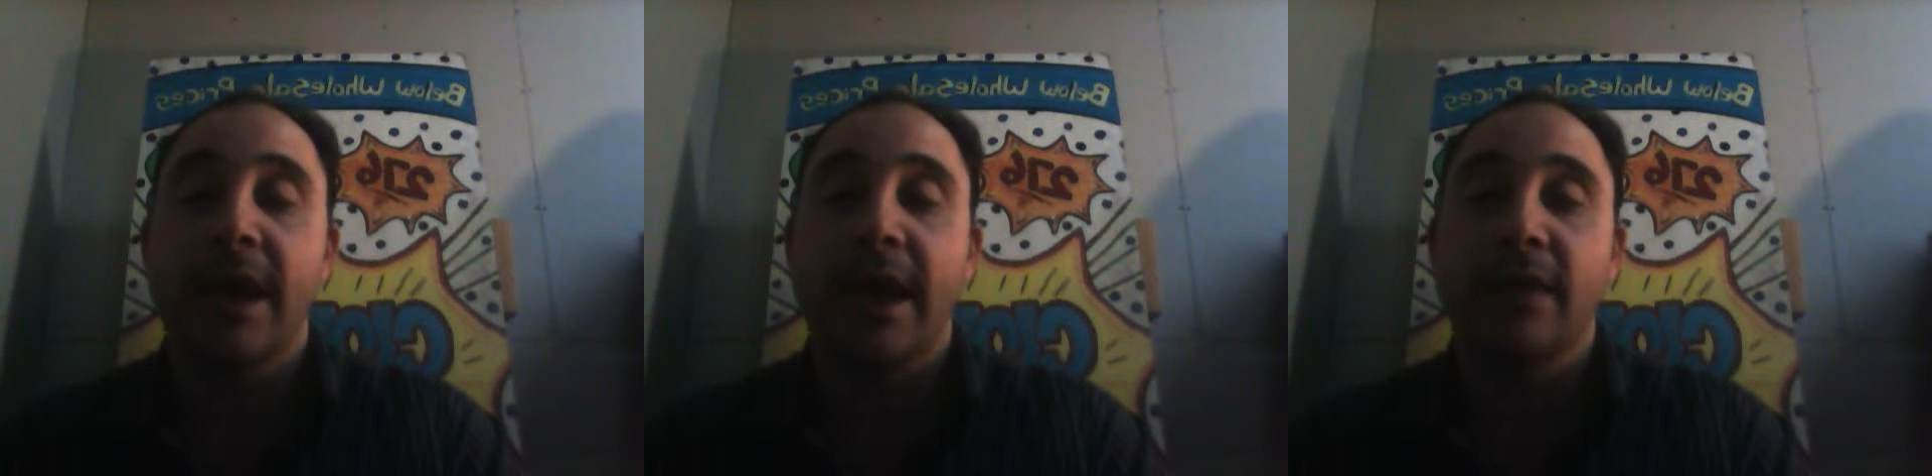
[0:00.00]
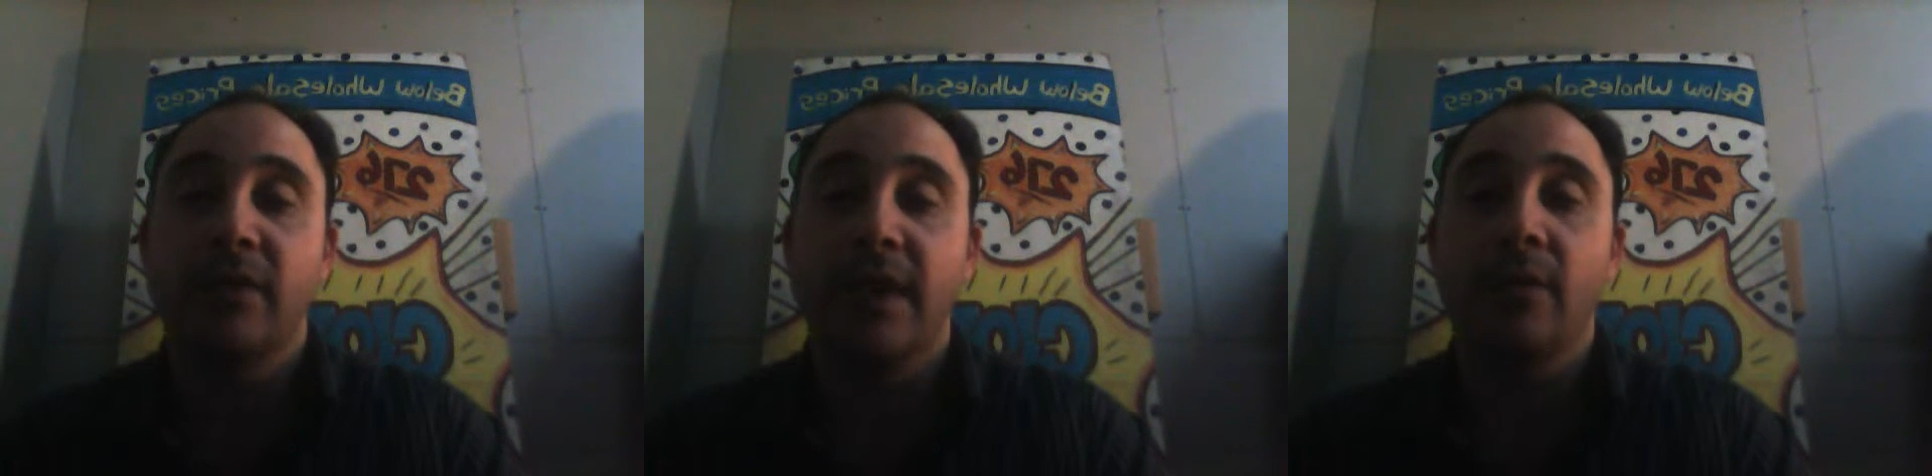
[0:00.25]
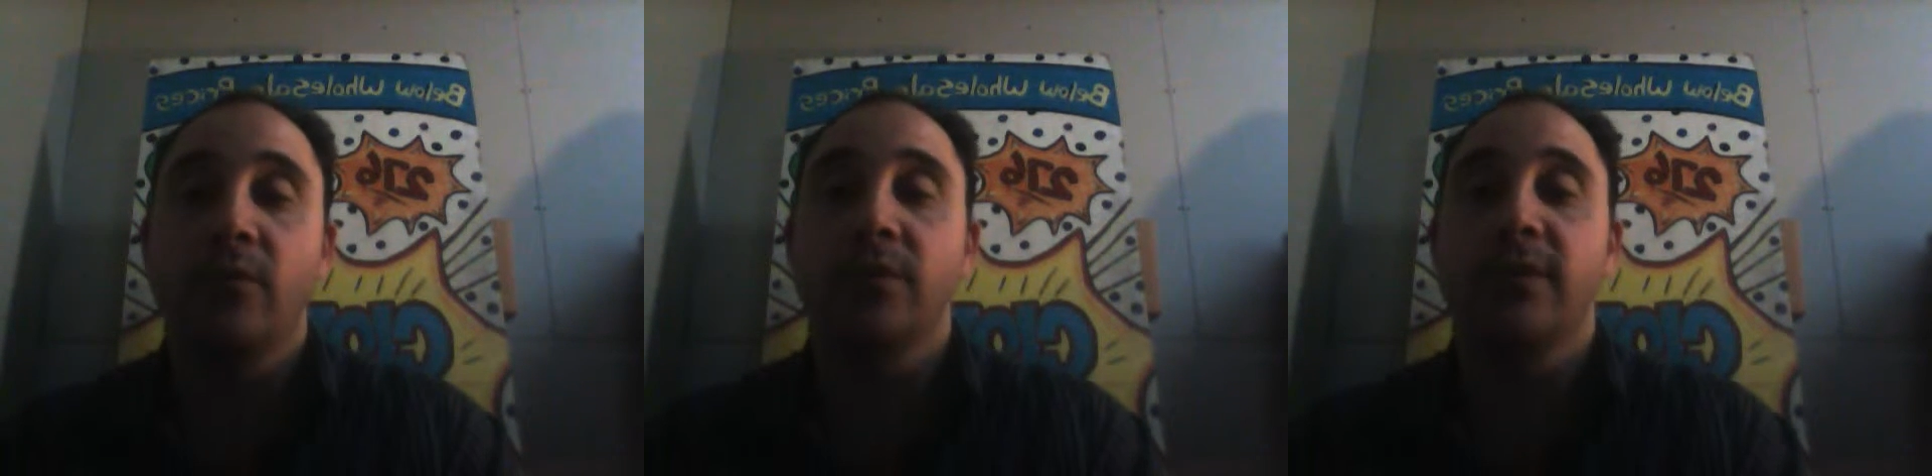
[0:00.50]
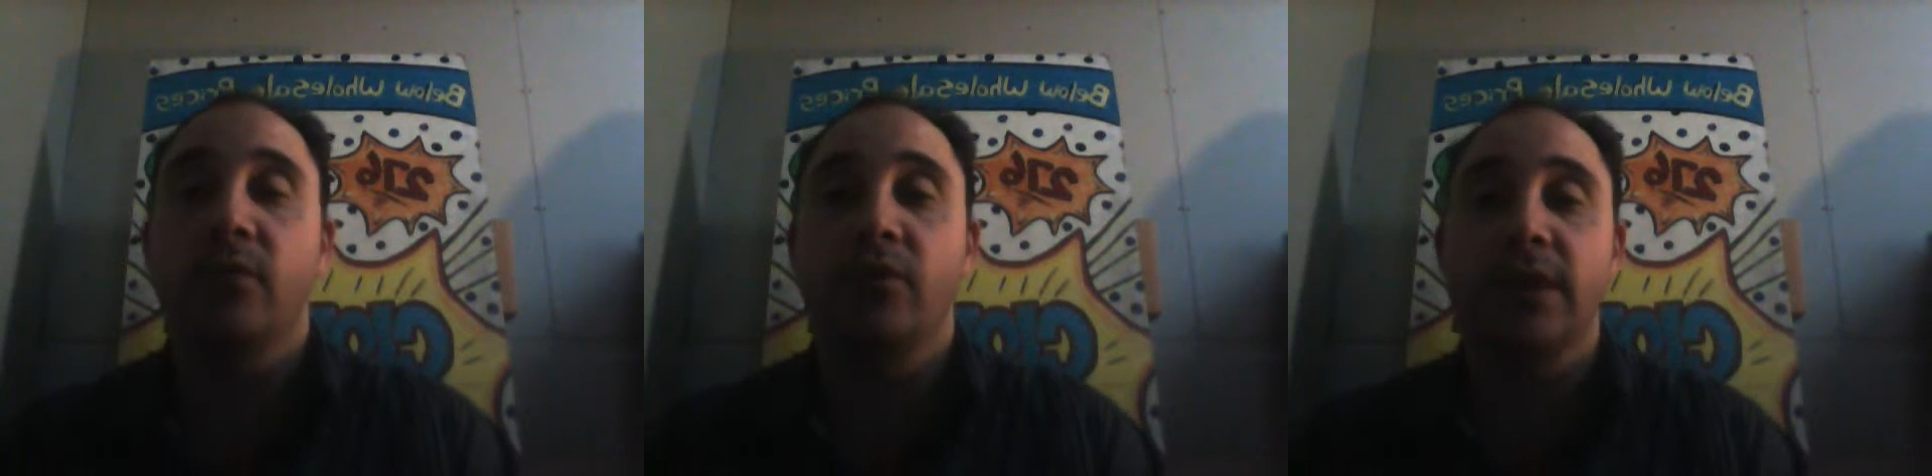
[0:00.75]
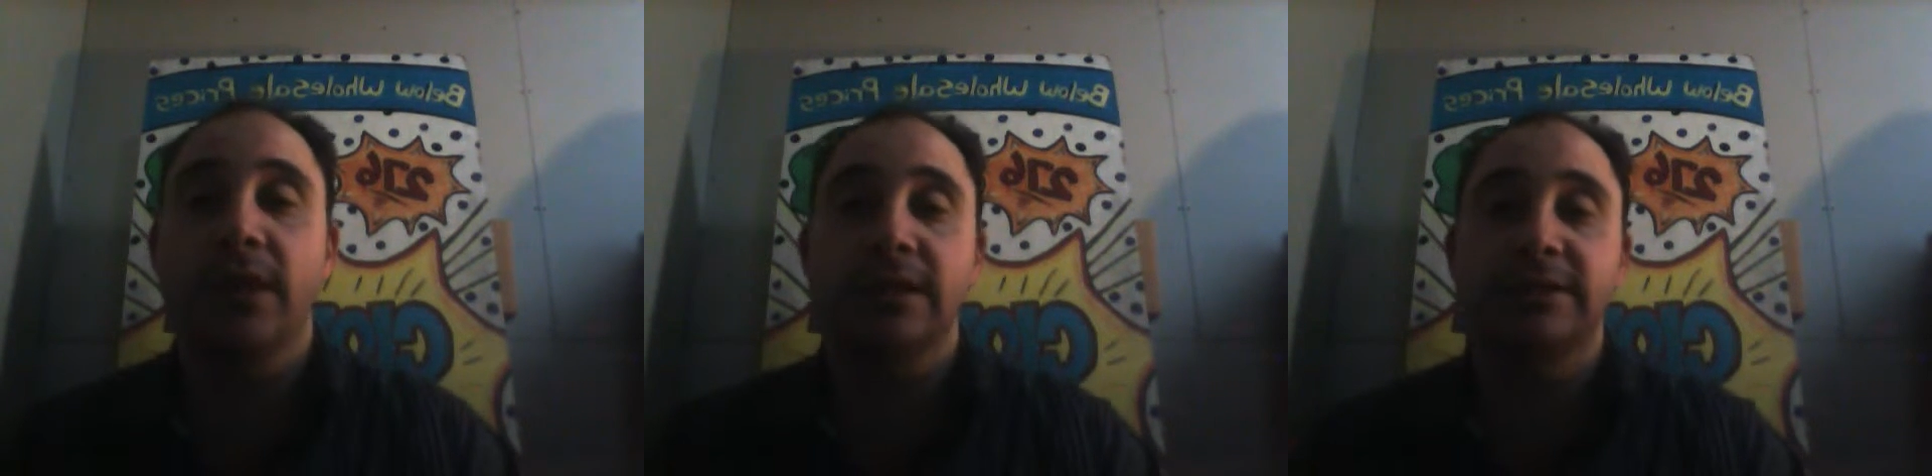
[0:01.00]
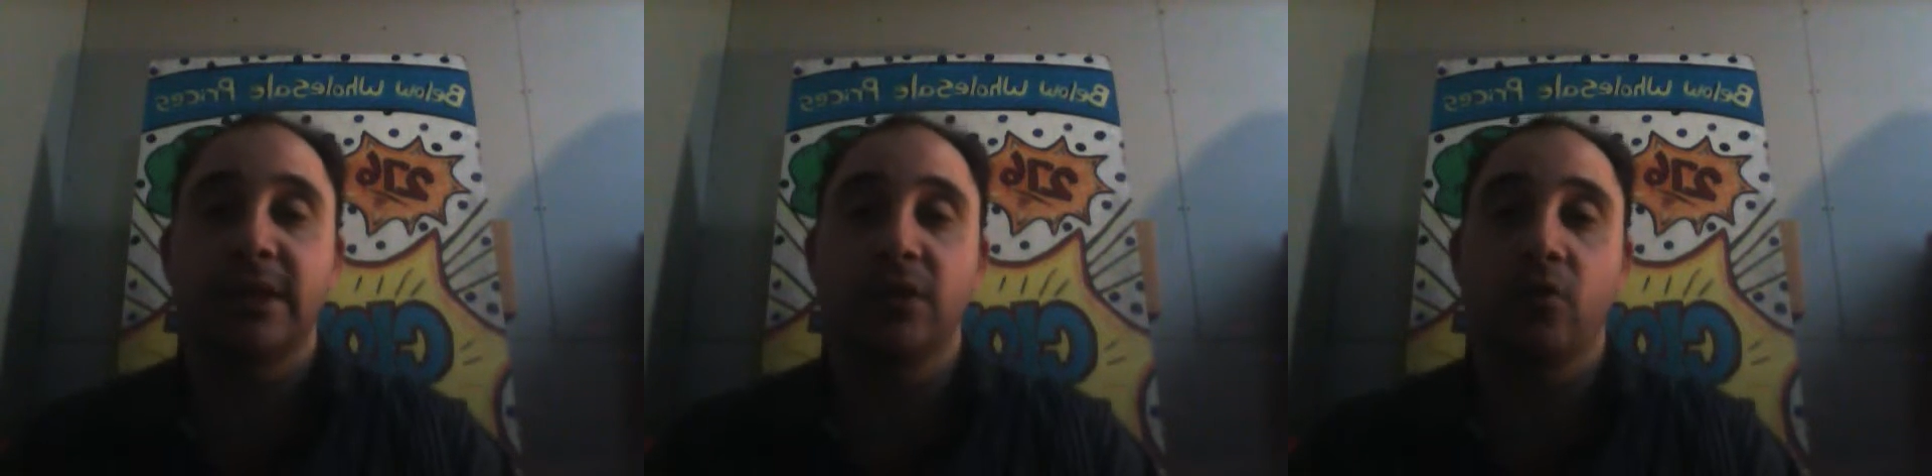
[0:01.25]
And then when they
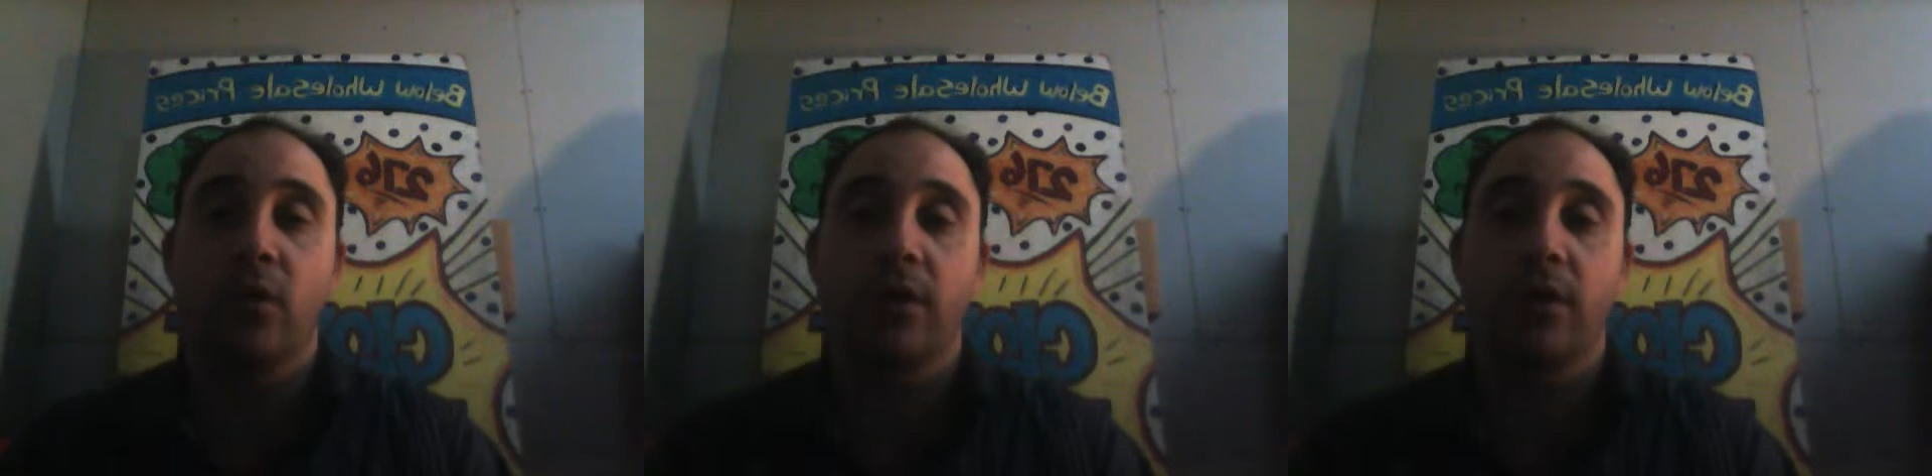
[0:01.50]
realize that you